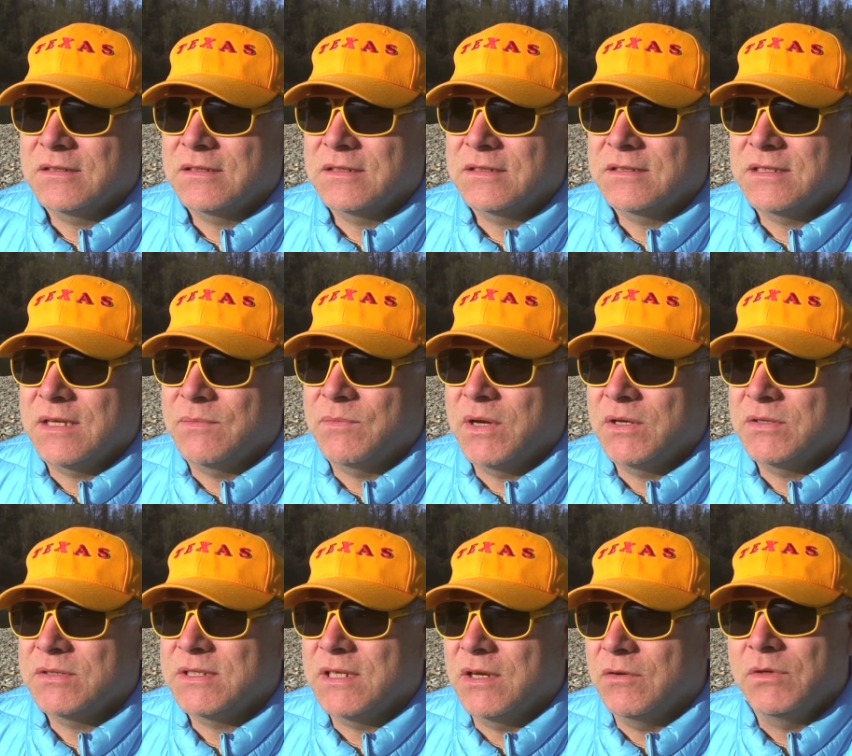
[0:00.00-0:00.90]
somehow
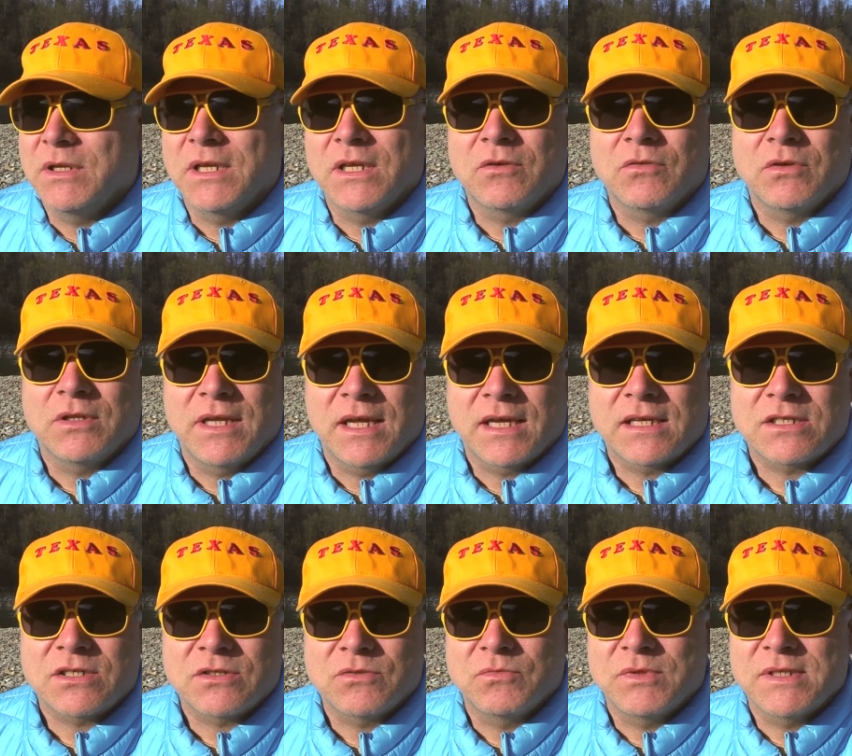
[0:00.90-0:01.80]
the only
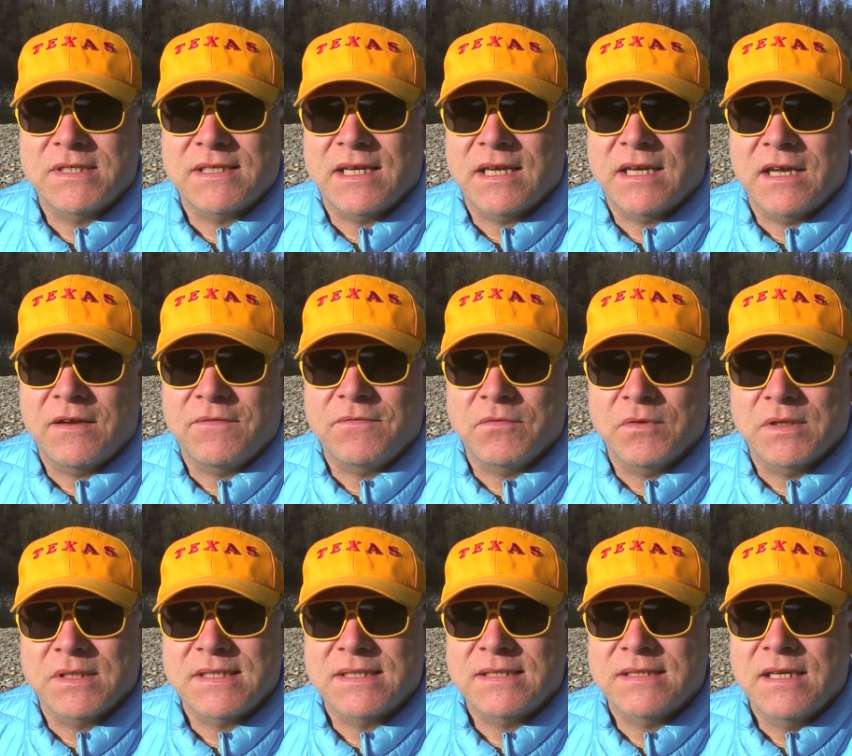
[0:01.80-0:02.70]
connection I have
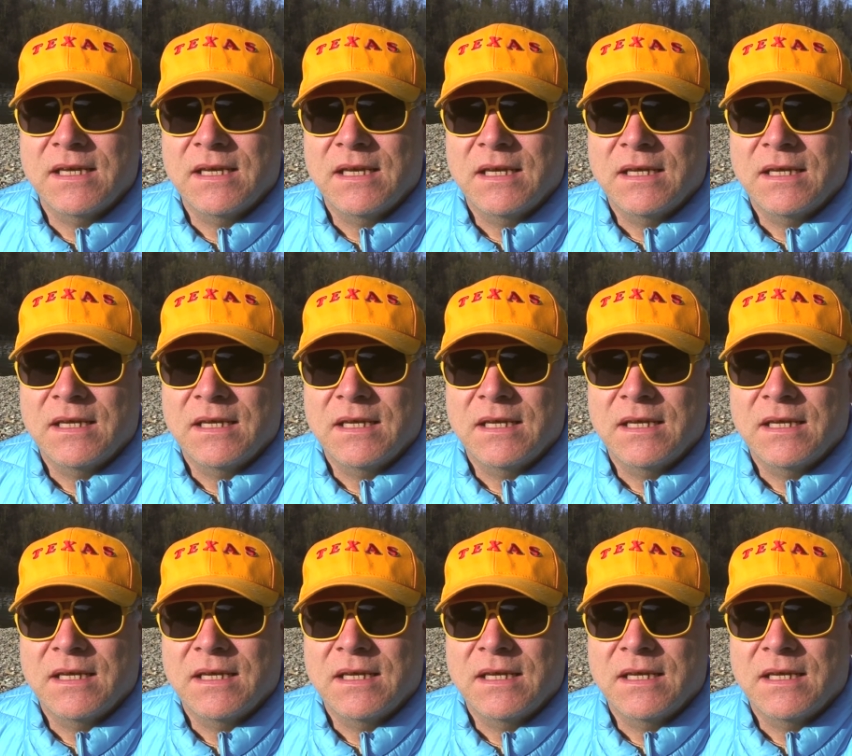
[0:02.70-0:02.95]
with